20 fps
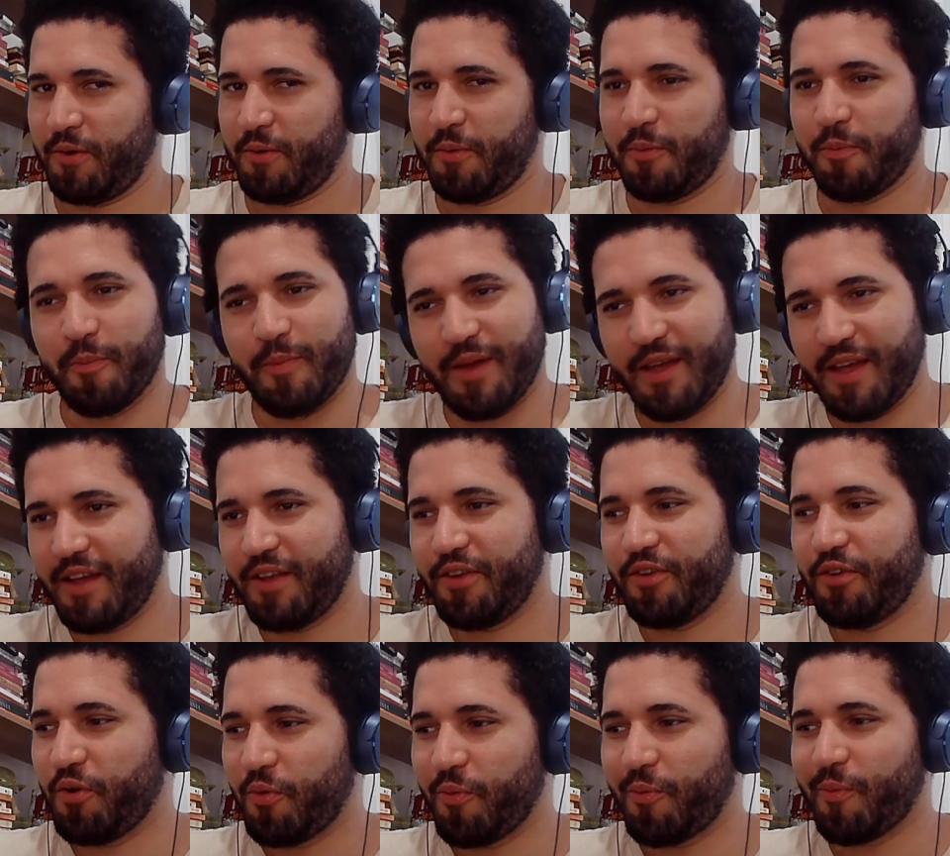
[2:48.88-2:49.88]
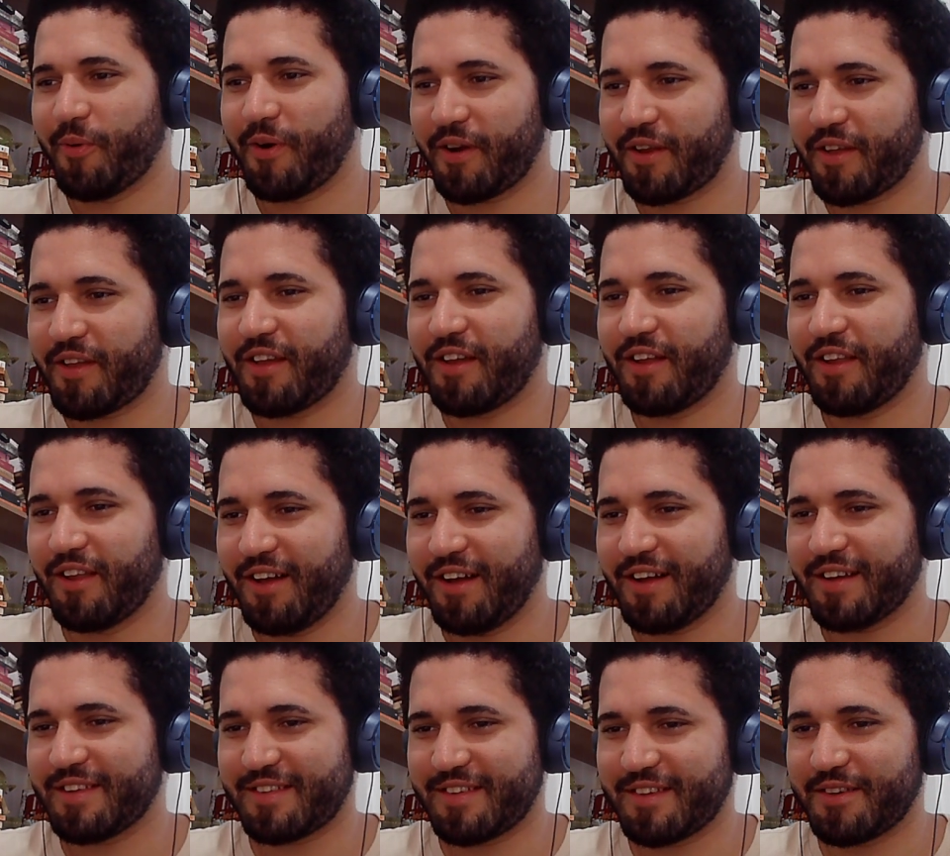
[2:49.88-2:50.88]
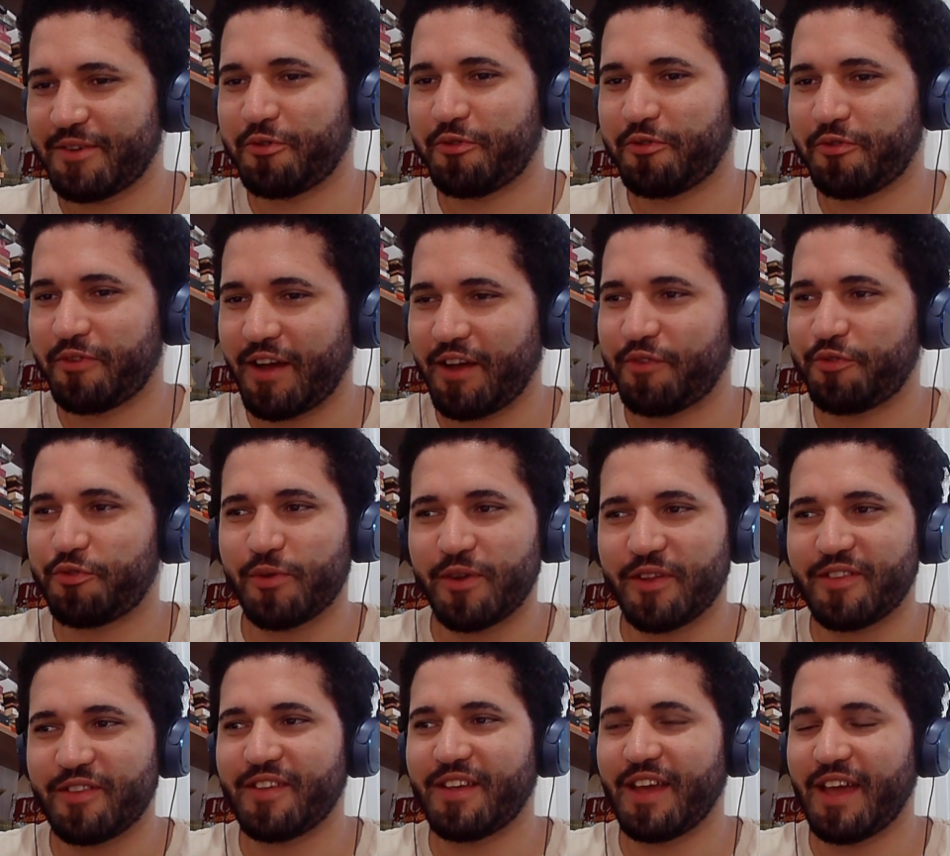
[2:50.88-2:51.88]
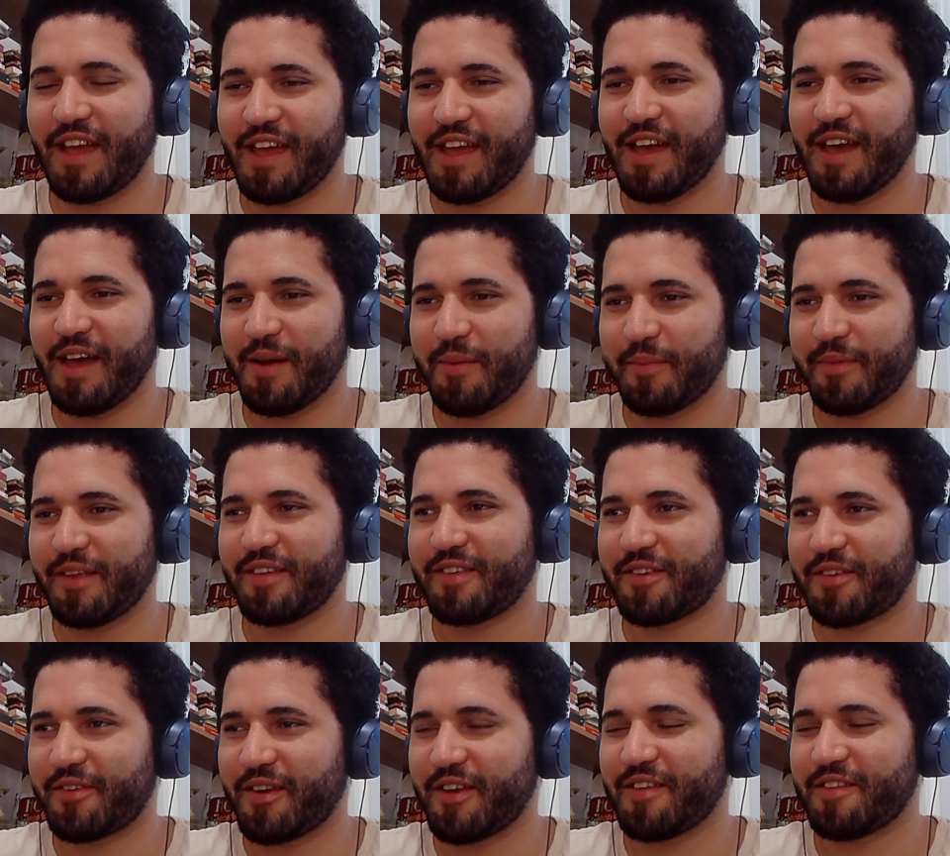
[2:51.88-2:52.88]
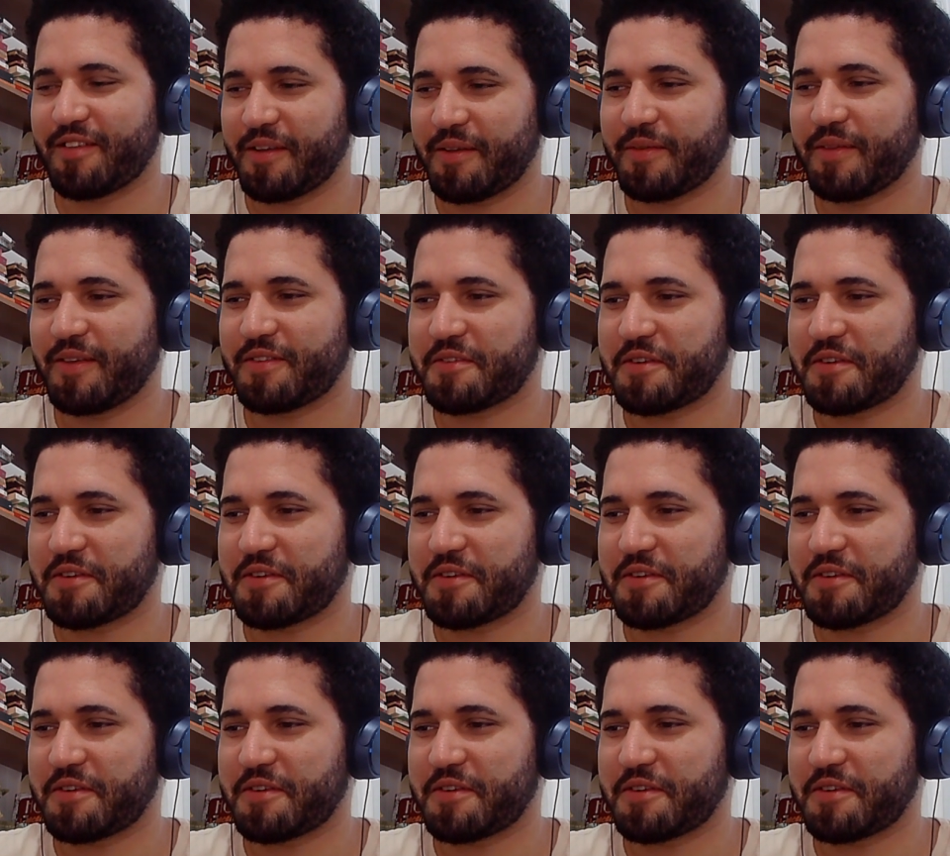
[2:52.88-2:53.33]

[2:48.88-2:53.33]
Man, you're working a lot. 5:20 AM, that's crazy.